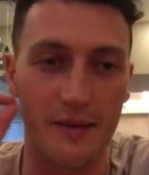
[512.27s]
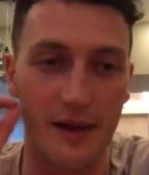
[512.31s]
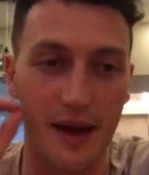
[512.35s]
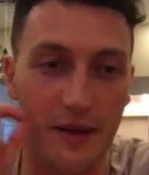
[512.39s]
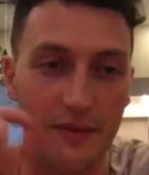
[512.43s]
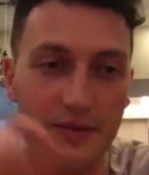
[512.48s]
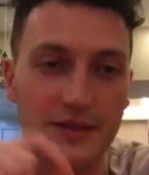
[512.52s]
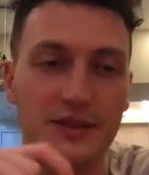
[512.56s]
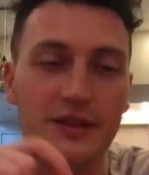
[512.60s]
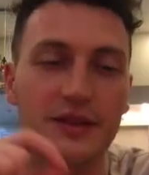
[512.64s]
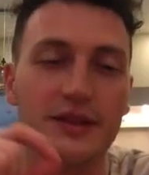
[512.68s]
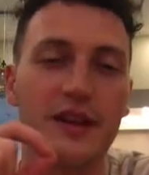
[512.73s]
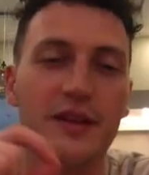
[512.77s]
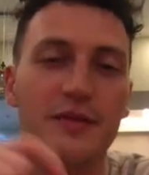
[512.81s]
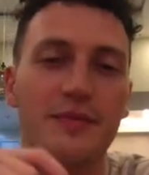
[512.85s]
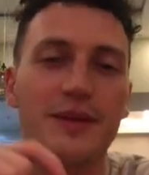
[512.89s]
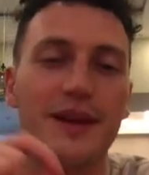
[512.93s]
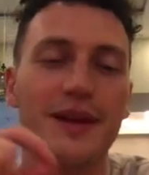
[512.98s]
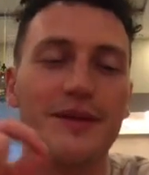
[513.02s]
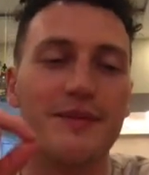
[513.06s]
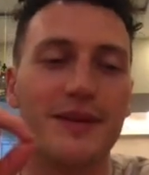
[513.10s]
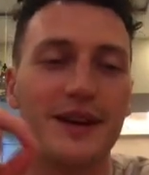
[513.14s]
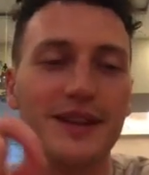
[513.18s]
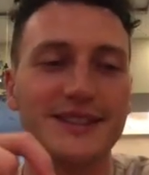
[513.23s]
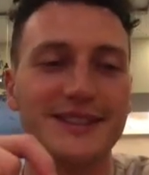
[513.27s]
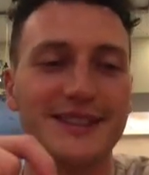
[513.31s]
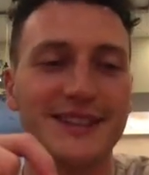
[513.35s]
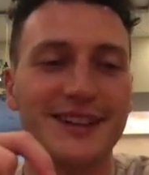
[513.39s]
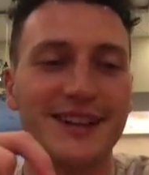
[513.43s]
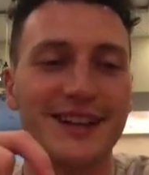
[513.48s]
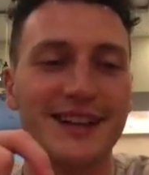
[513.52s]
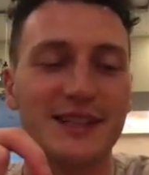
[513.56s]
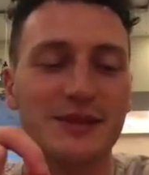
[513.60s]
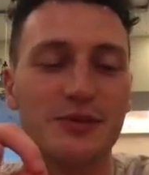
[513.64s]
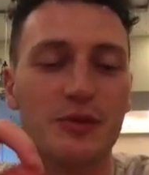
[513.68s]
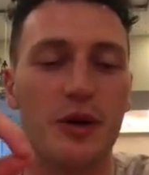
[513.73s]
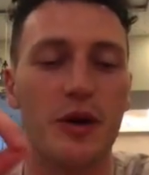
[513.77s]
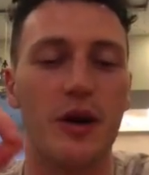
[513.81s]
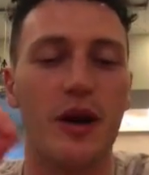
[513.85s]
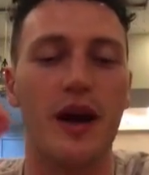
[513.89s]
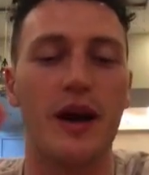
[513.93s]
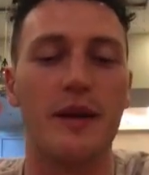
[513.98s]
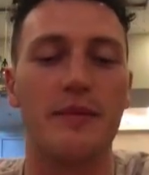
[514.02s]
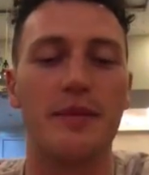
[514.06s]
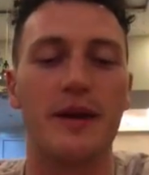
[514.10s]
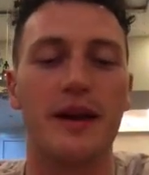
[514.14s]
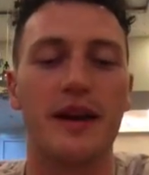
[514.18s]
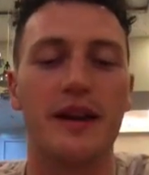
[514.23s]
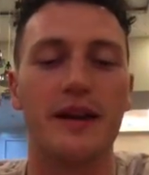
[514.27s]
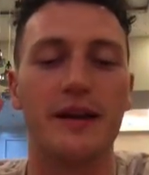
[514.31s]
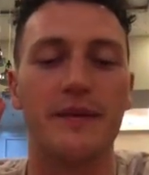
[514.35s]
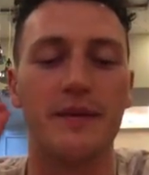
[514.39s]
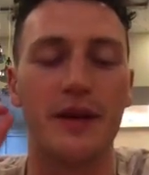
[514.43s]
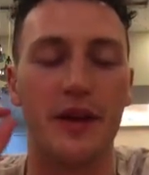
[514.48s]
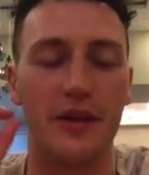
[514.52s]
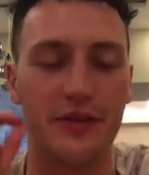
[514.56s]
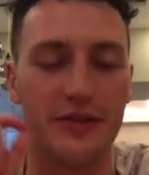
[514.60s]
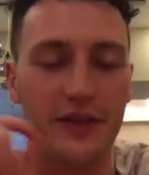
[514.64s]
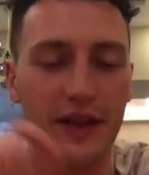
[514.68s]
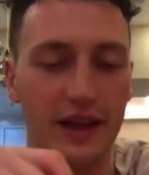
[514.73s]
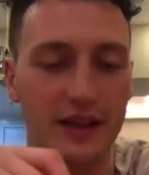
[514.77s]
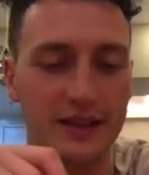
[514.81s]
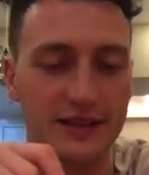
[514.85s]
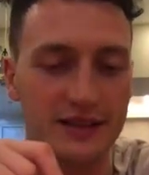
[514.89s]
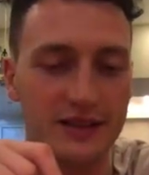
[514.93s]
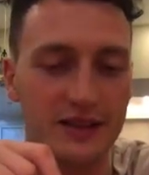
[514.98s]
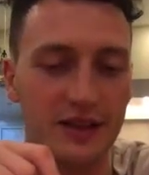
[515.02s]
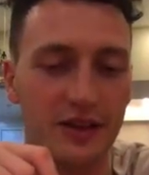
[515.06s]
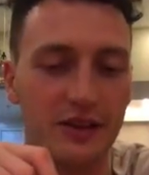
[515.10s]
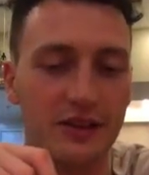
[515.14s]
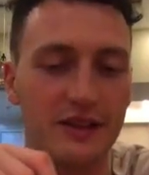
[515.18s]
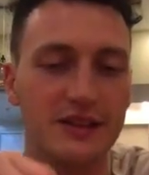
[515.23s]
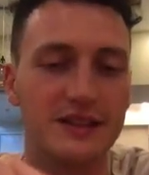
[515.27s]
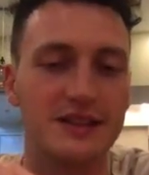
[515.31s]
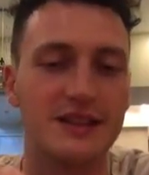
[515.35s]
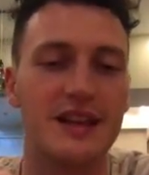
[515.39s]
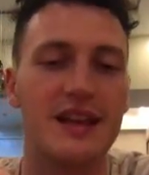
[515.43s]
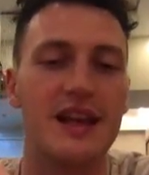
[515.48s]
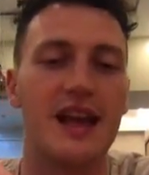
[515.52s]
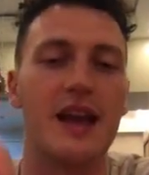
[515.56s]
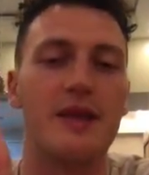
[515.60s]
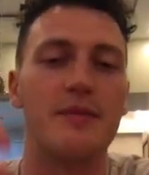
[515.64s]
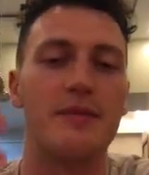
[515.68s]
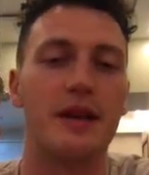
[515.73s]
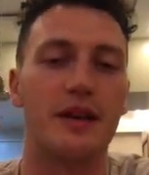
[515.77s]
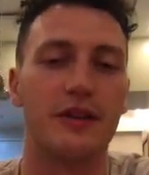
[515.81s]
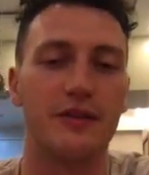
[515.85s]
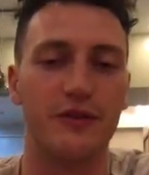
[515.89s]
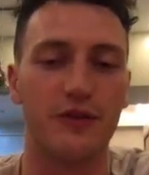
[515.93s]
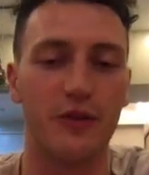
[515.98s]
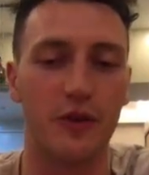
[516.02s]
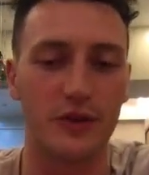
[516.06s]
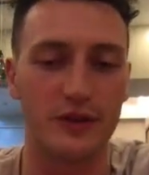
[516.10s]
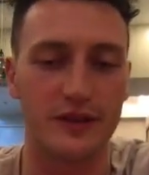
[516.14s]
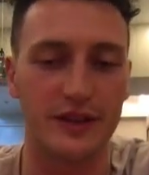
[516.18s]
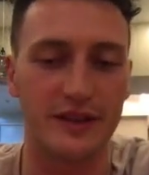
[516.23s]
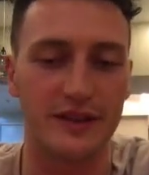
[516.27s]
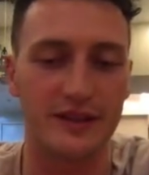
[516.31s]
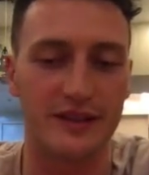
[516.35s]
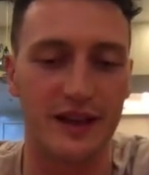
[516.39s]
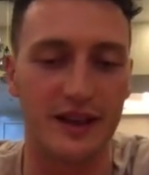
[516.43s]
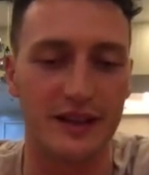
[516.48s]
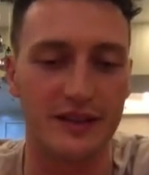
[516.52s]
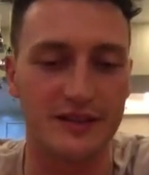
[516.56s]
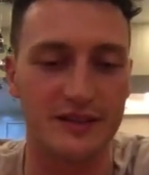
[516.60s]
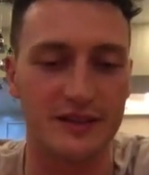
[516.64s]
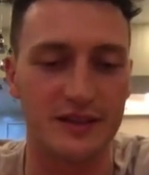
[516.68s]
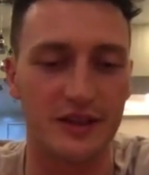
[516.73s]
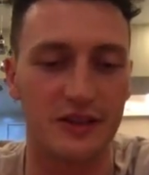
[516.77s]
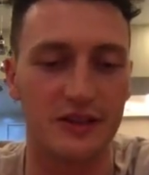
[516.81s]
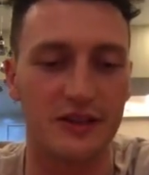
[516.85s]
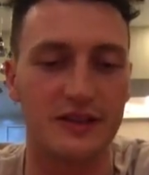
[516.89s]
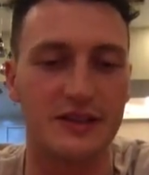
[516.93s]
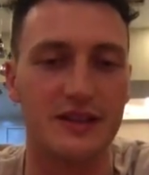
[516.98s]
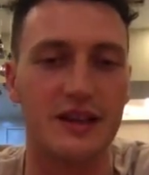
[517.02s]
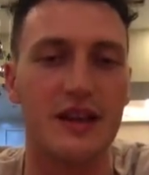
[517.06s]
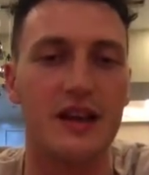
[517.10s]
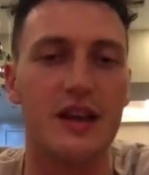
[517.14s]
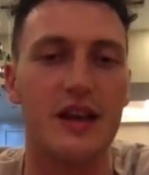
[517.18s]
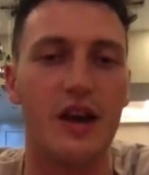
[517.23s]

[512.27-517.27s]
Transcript: Amazon FBA Masterclass, where I pay $1,000 and make $14,000